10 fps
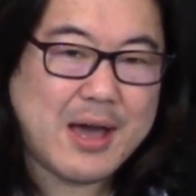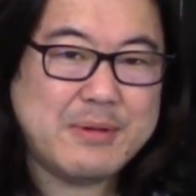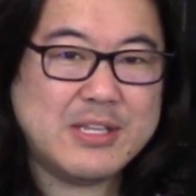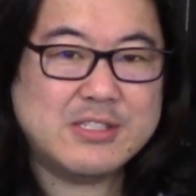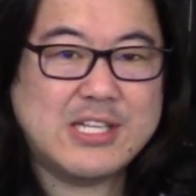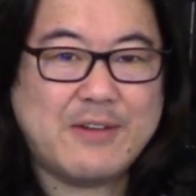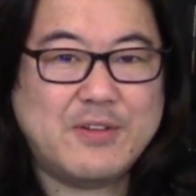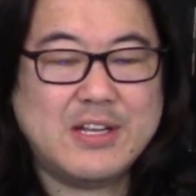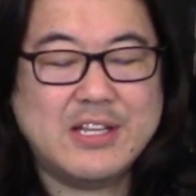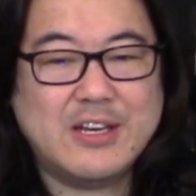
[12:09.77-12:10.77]
I mean, there's
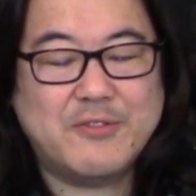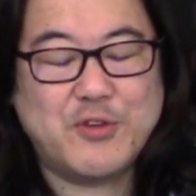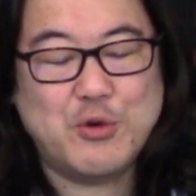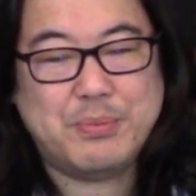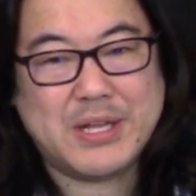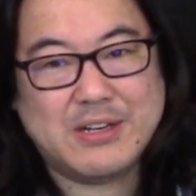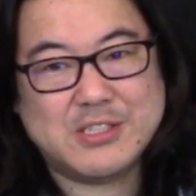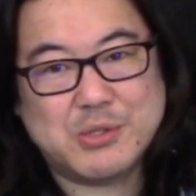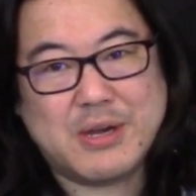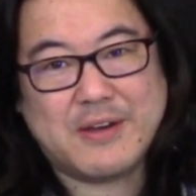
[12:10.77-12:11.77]
definitely a few
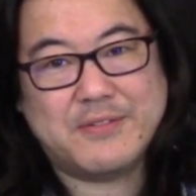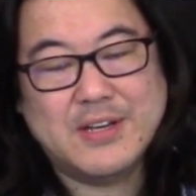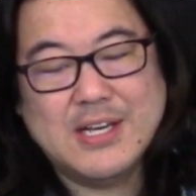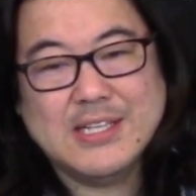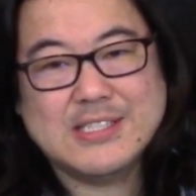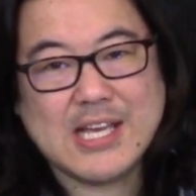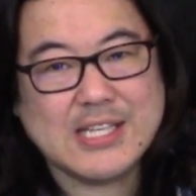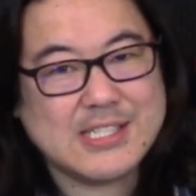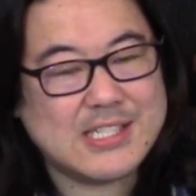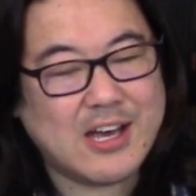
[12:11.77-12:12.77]
players who have
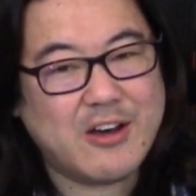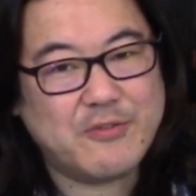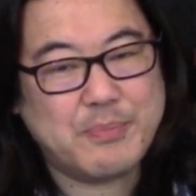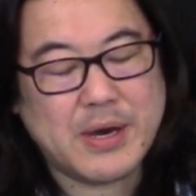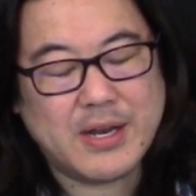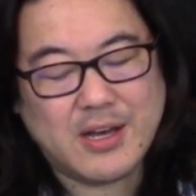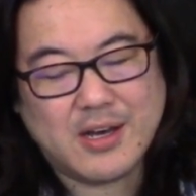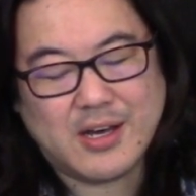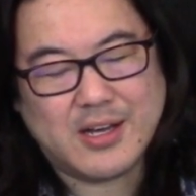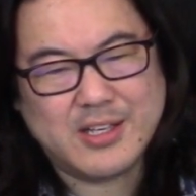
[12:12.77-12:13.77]
said stuff, but
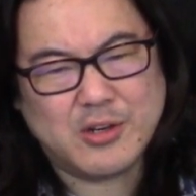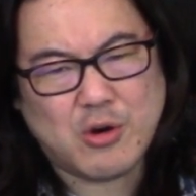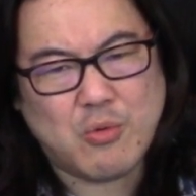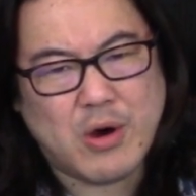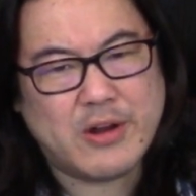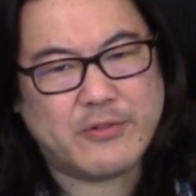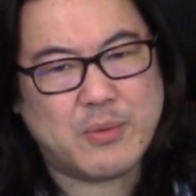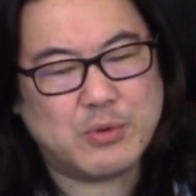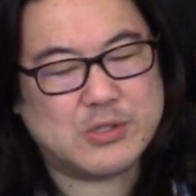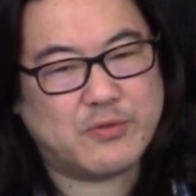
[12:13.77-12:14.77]
uh, you know, one of
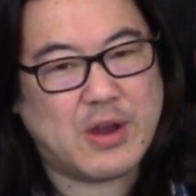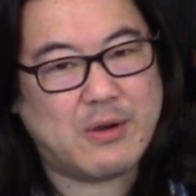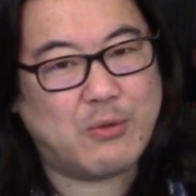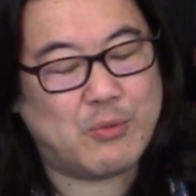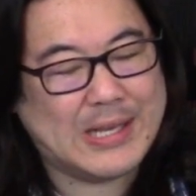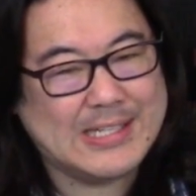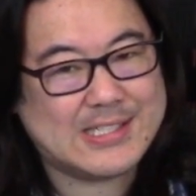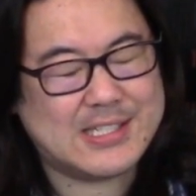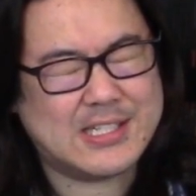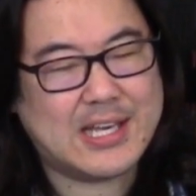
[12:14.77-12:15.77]
them was a very
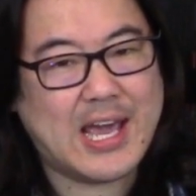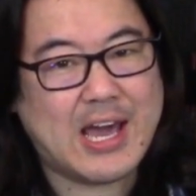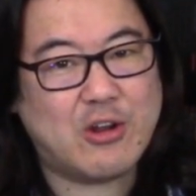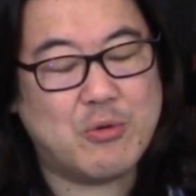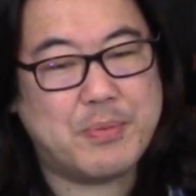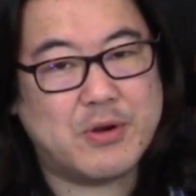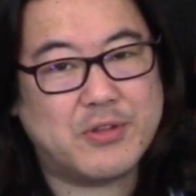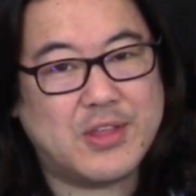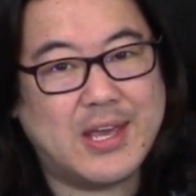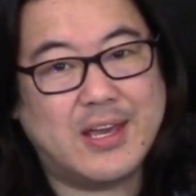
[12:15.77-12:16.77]
recent can
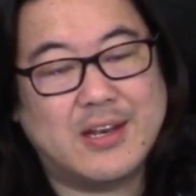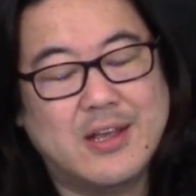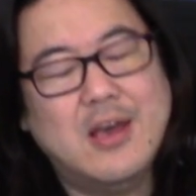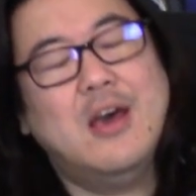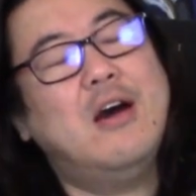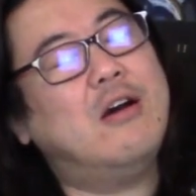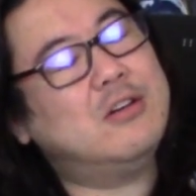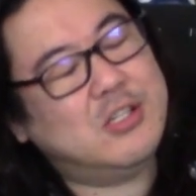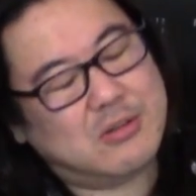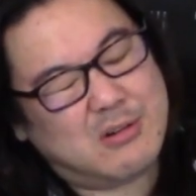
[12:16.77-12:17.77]
opener thing, and
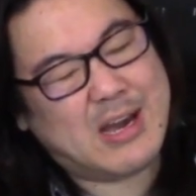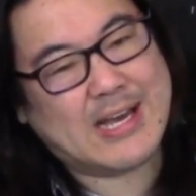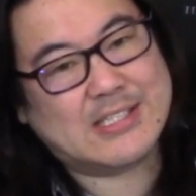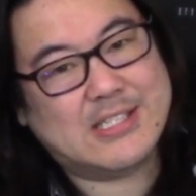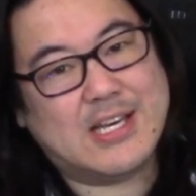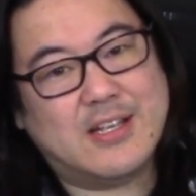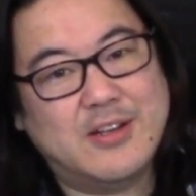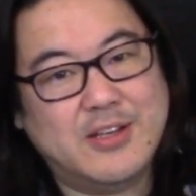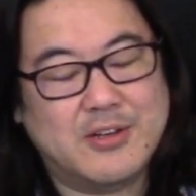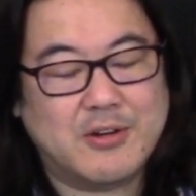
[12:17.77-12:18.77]
Arturo has
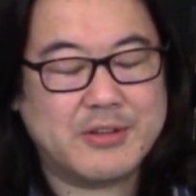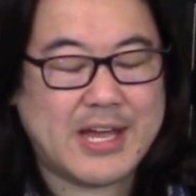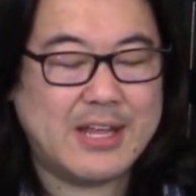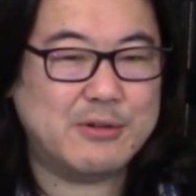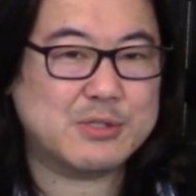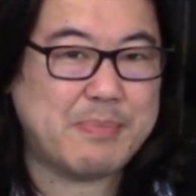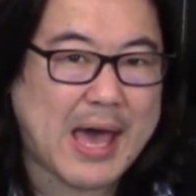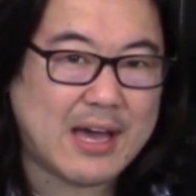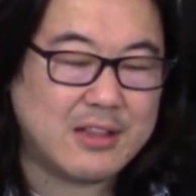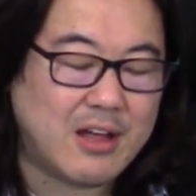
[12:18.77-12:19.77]
said, you know, that he was
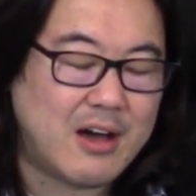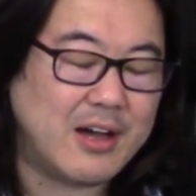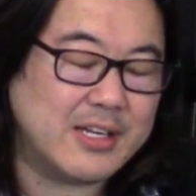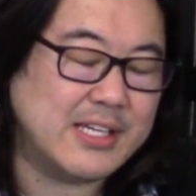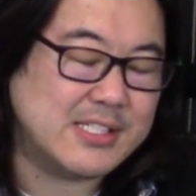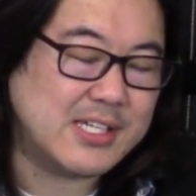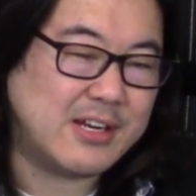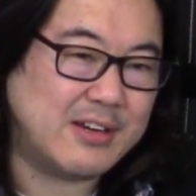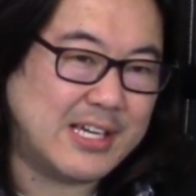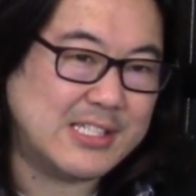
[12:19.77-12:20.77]
backlogged, et
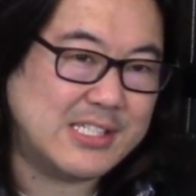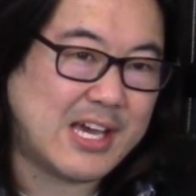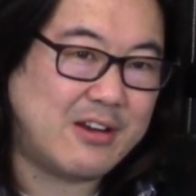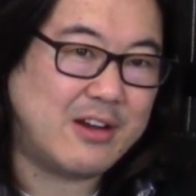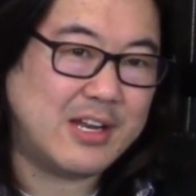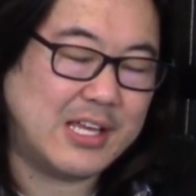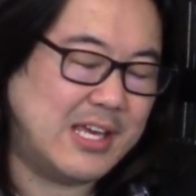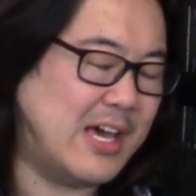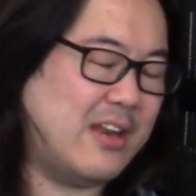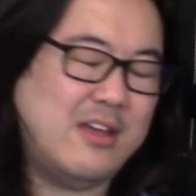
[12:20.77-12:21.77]
cetera, et cetera. And
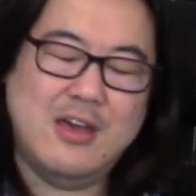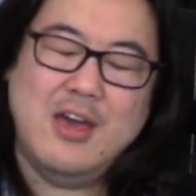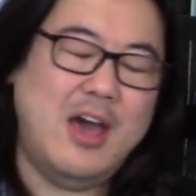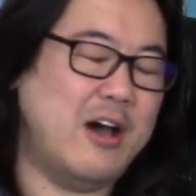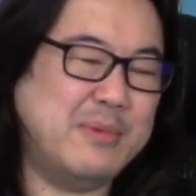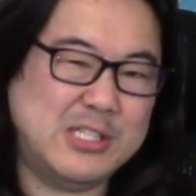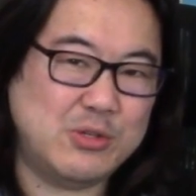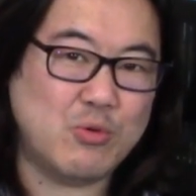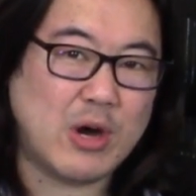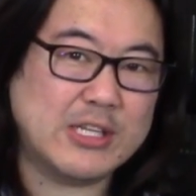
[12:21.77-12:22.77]
again, how
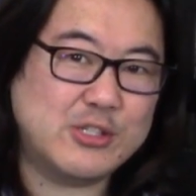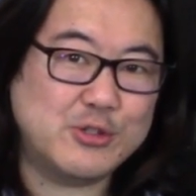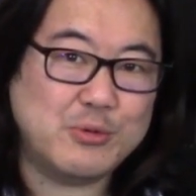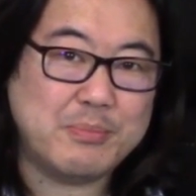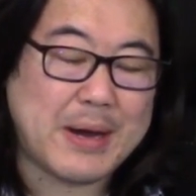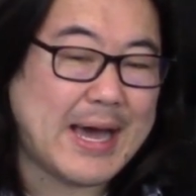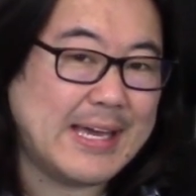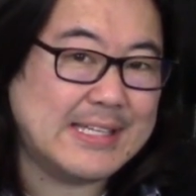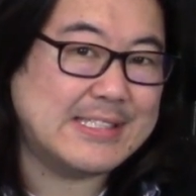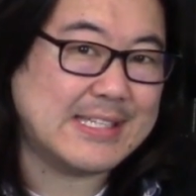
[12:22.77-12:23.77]
much you want to buy
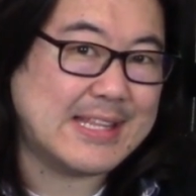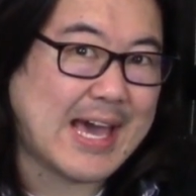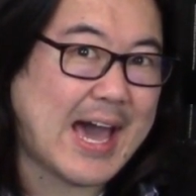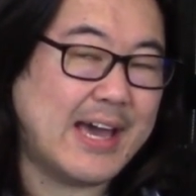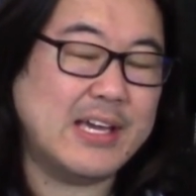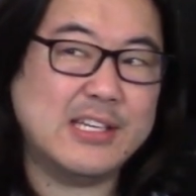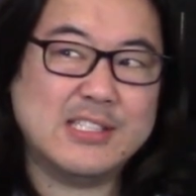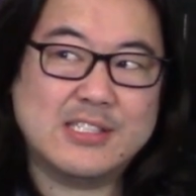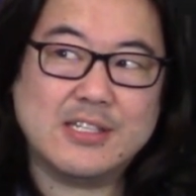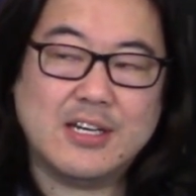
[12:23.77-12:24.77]
into that
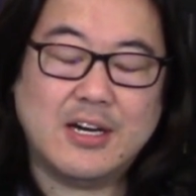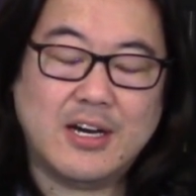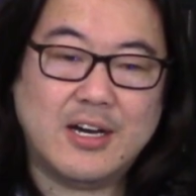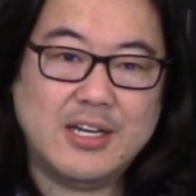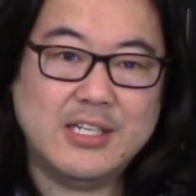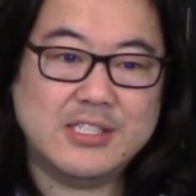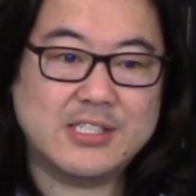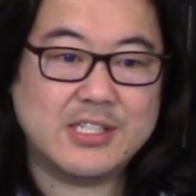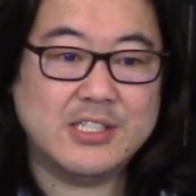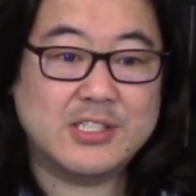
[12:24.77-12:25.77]
is uh,
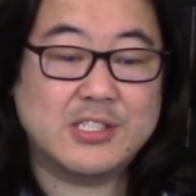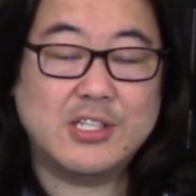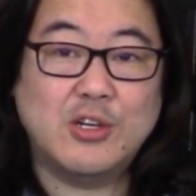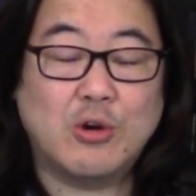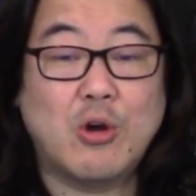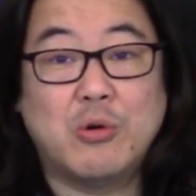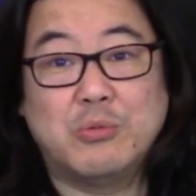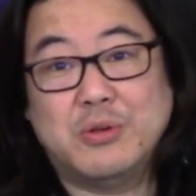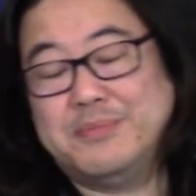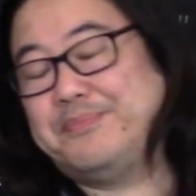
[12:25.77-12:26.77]
is is your
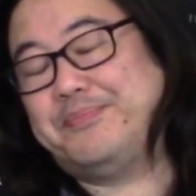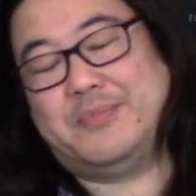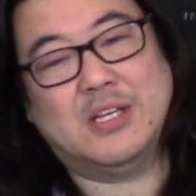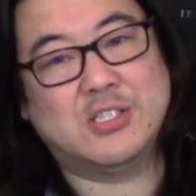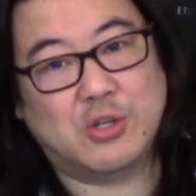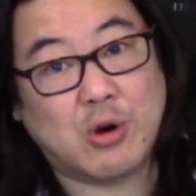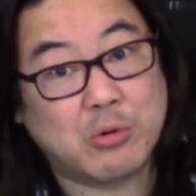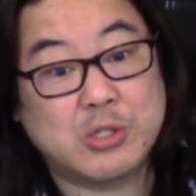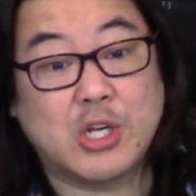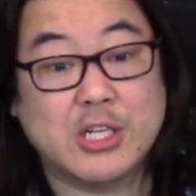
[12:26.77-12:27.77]
own is your
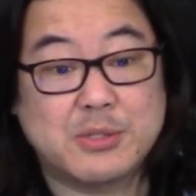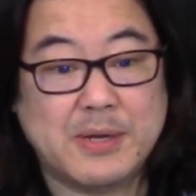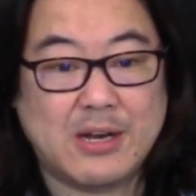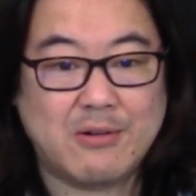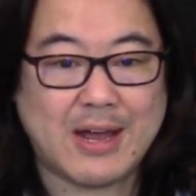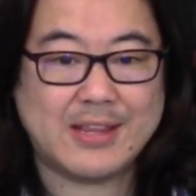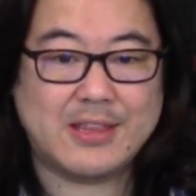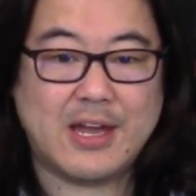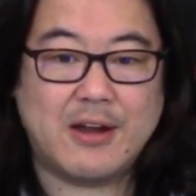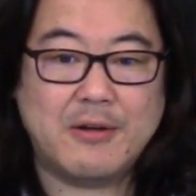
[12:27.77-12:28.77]
own judgment
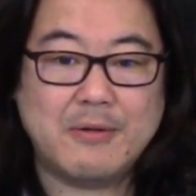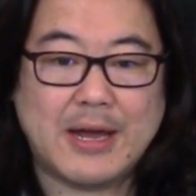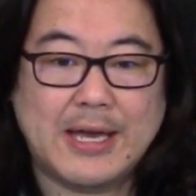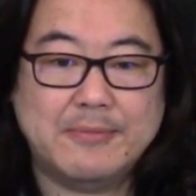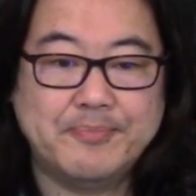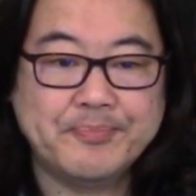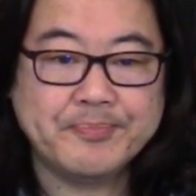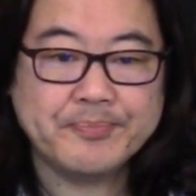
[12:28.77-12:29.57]
right there, right?